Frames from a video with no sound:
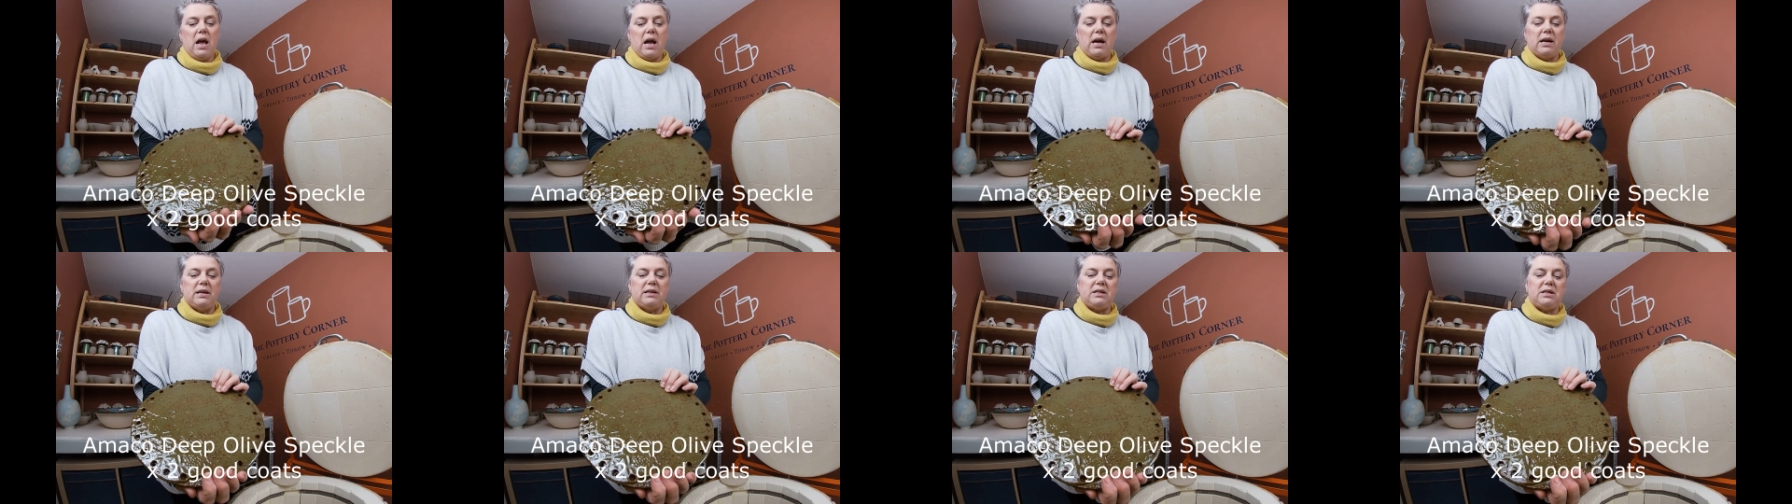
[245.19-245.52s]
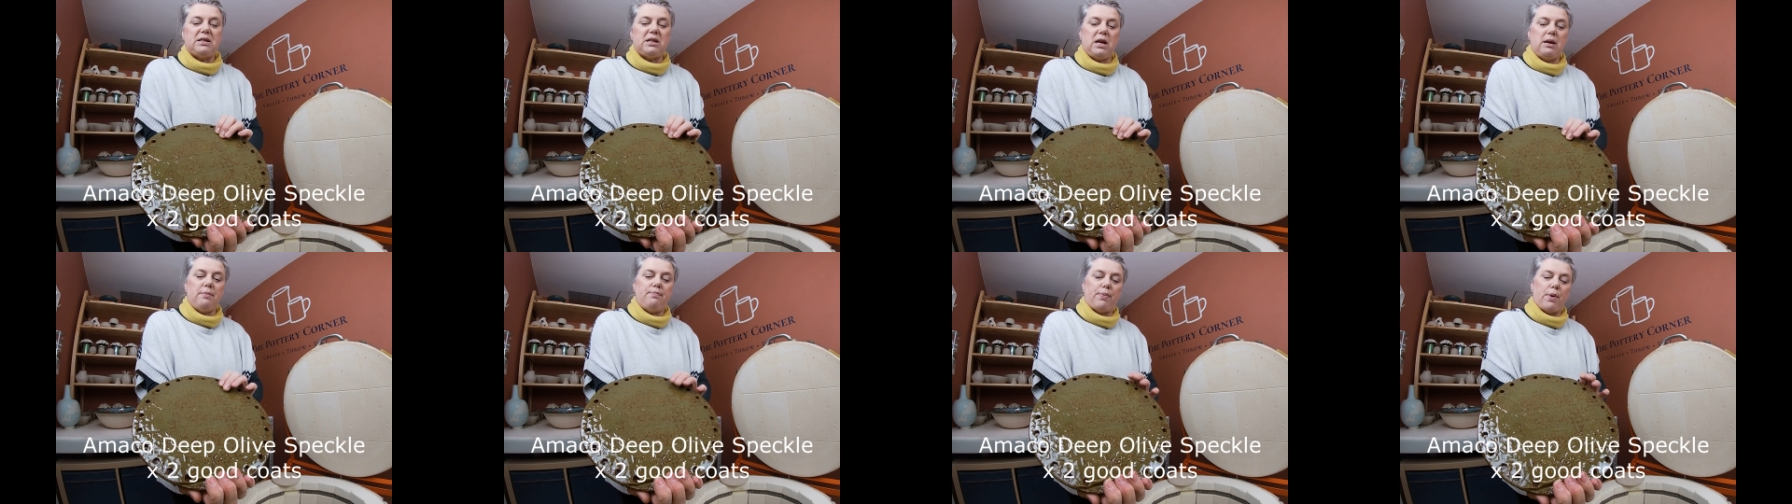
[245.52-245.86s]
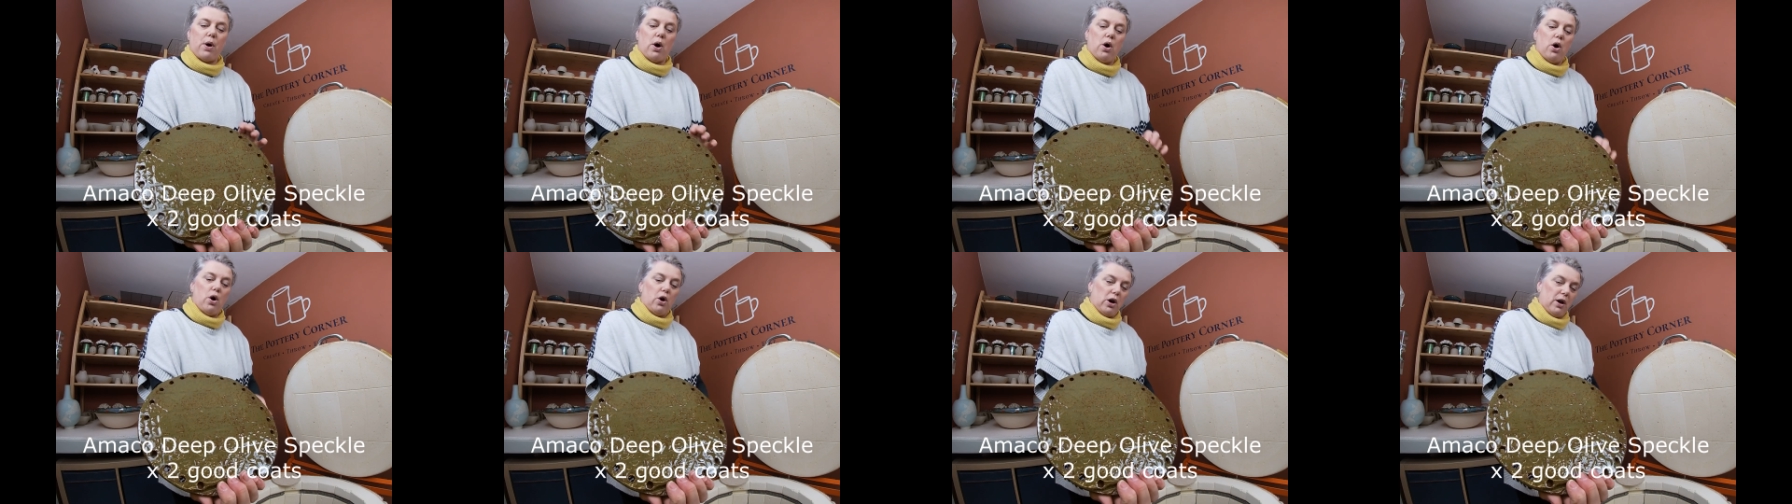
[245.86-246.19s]
is
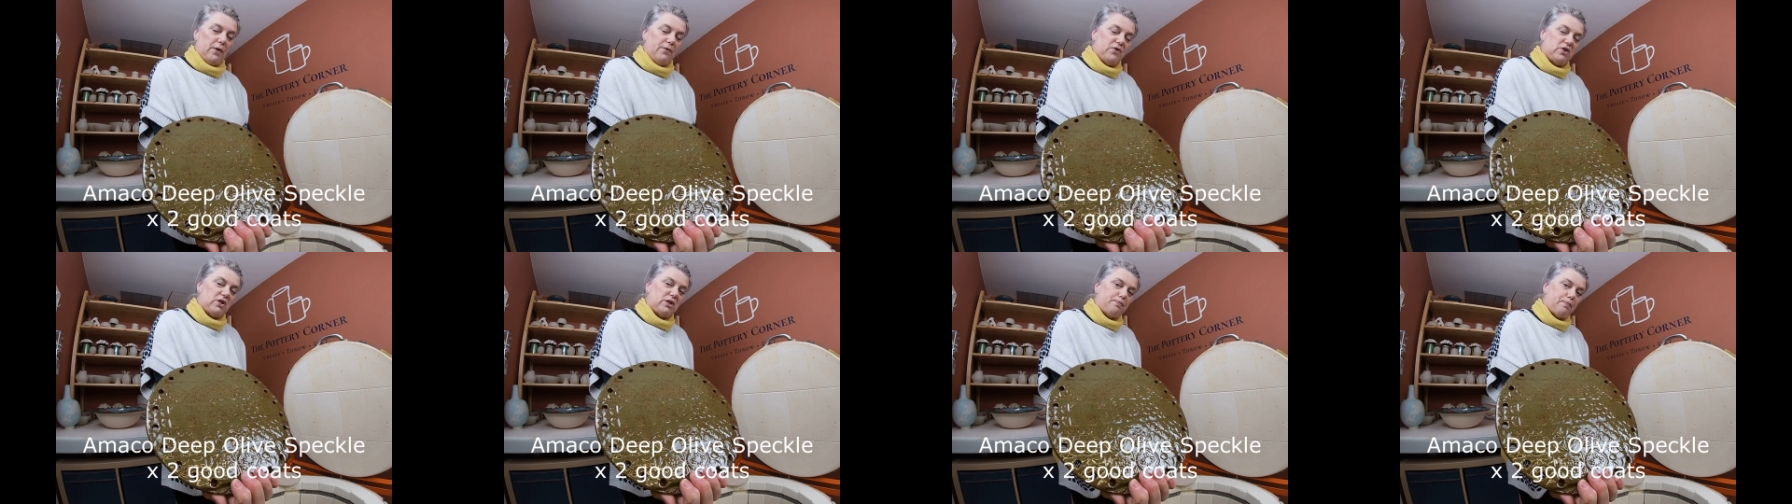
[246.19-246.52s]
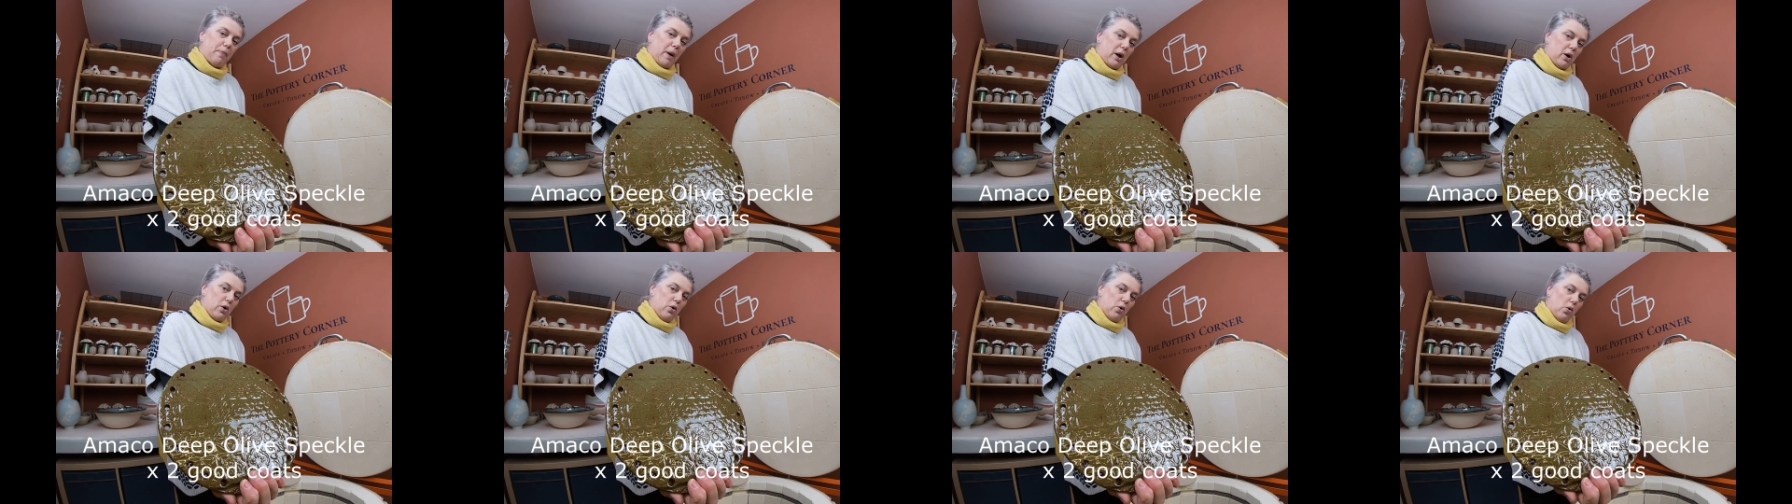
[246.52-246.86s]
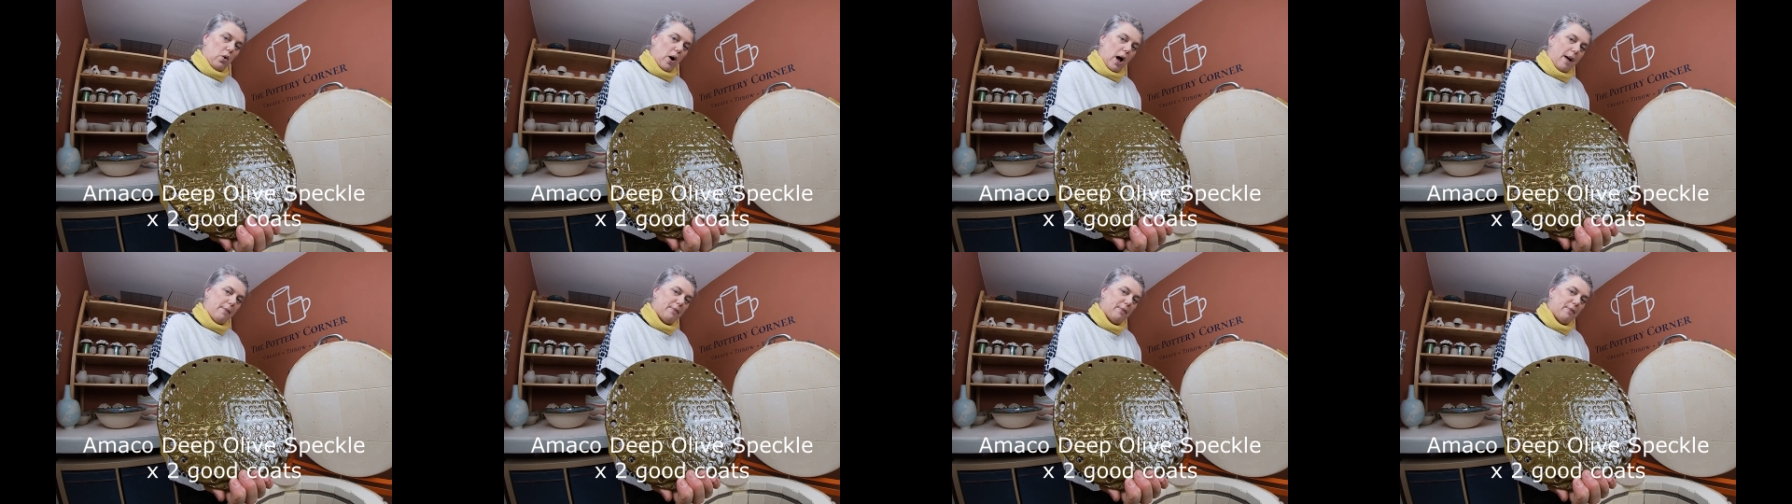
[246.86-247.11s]
Deep Olive Speckle,